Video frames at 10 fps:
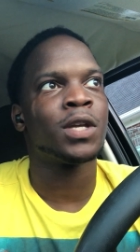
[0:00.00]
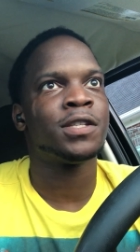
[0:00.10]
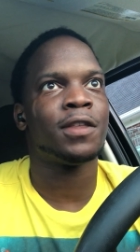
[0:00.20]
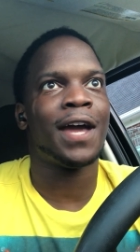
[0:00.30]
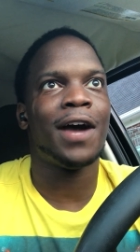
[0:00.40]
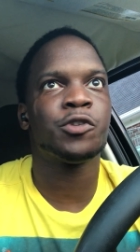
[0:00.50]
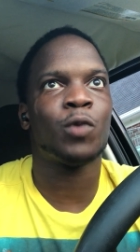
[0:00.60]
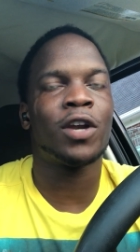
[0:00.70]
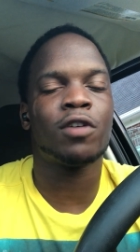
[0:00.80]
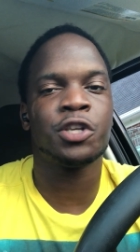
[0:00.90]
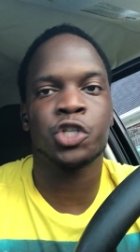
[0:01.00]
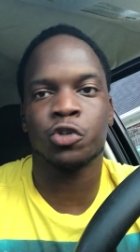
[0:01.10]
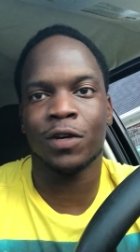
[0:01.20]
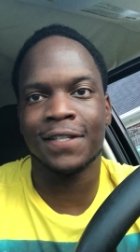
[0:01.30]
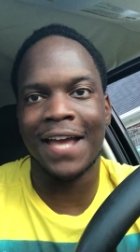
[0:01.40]
so the house right across the
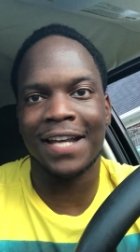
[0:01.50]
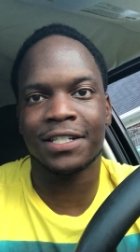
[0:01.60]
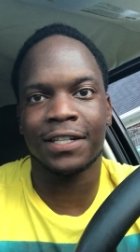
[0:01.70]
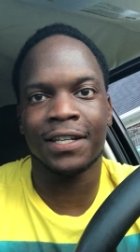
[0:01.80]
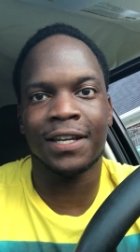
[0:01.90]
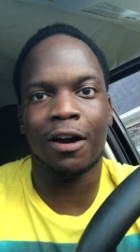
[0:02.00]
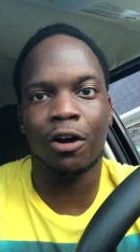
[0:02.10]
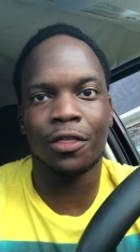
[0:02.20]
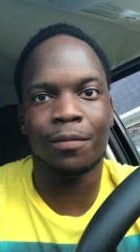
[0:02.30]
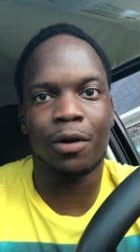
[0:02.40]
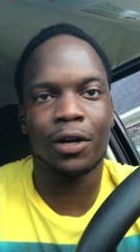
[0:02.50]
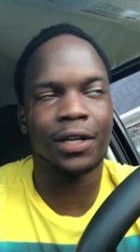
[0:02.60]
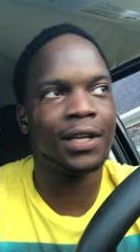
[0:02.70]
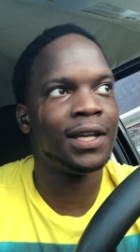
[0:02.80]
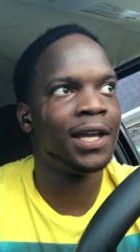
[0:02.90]
street is actually on the
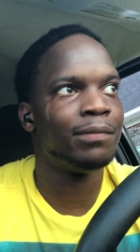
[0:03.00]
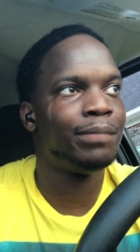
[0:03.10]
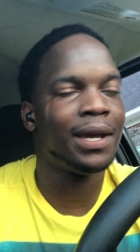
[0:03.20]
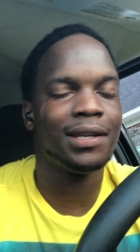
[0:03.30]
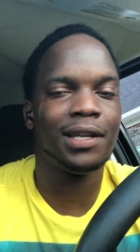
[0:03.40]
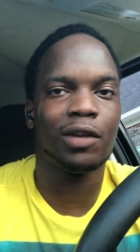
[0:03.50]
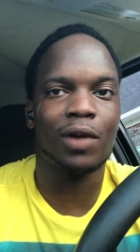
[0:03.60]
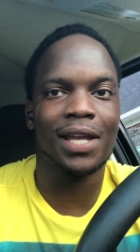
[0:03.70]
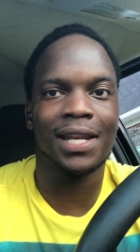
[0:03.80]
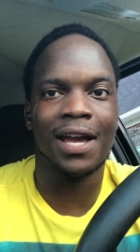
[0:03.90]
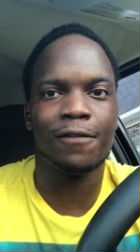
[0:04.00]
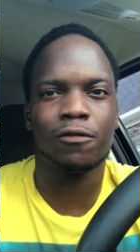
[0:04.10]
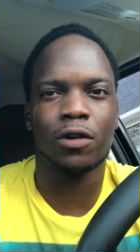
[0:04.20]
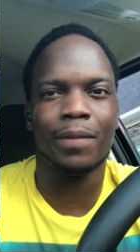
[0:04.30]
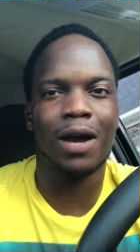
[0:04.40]
market and pending right now
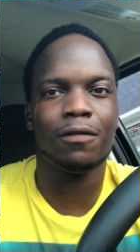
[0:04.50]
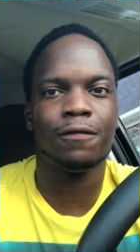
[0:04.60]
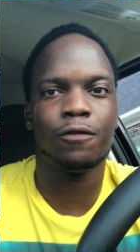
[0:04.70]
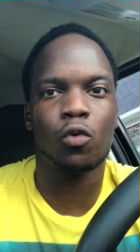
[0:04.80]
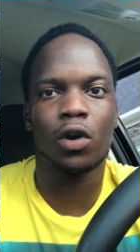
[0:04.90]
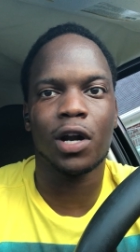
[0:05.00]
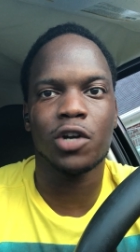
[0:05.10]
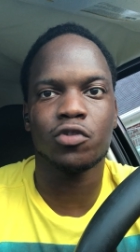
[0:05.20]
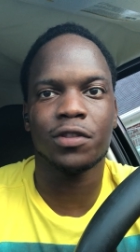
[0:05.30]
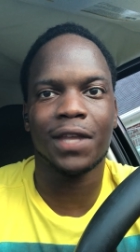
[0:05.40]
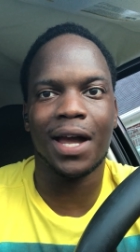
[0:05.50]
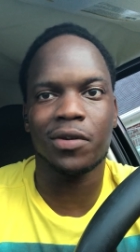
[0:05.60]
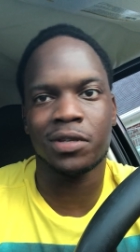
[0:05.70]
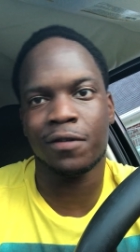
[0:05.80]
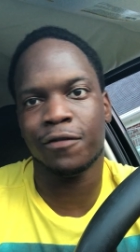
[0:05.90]
for about
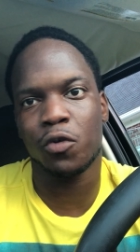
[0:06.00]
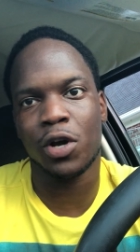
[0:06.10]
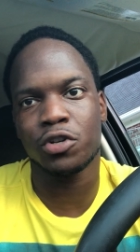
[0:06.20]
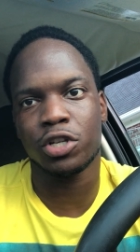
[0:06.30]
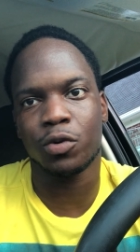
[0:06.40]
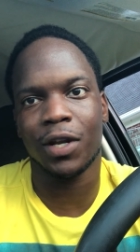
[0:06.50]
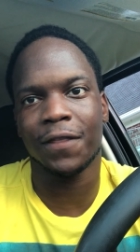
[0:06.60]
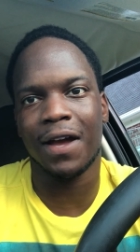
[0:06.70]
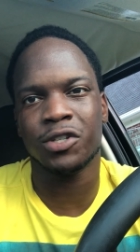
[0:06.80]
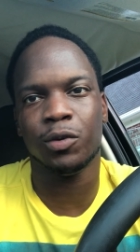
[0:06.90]
400,000 to 420,000.